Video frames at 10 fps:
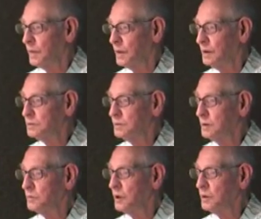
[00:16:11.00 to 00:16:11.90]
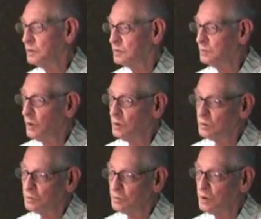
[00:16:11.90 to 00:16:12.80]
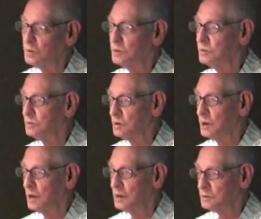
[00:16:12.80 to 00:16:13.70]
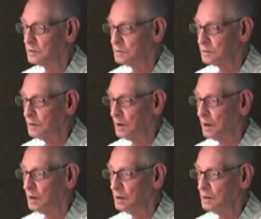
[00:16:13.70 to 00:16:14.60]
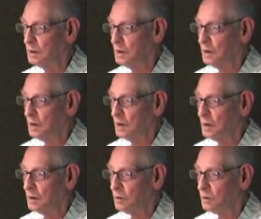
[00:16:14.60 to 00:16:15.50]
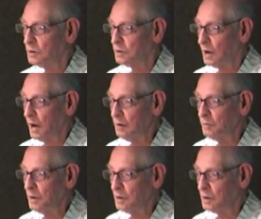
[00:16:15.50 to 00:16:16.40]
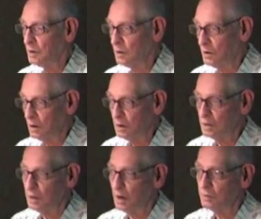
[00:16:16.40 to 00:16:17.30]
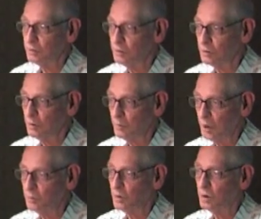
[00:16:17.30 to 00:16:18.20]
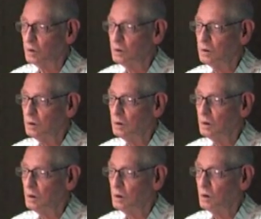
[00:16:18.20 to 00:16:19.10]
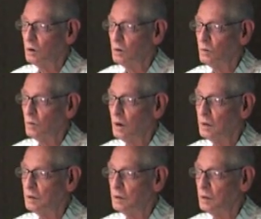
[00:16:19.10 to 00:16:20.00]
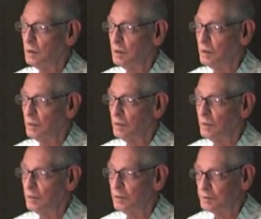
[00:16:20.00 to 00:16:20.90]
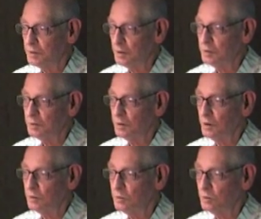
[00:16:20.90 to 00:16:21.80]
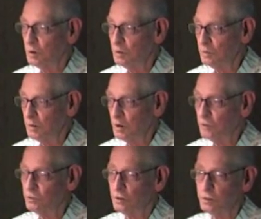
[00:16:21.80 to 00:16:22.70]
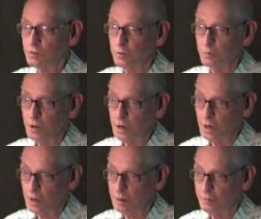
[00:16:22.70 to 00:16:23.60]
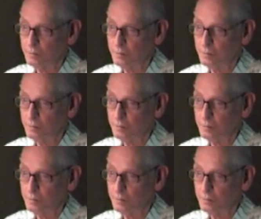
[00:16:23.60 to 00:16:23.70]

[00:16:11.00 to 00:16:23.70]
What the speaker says: it seemed like the smaller species were cast aside. Of course, I've been in it long enough to remember when the psittacines were in very short supply.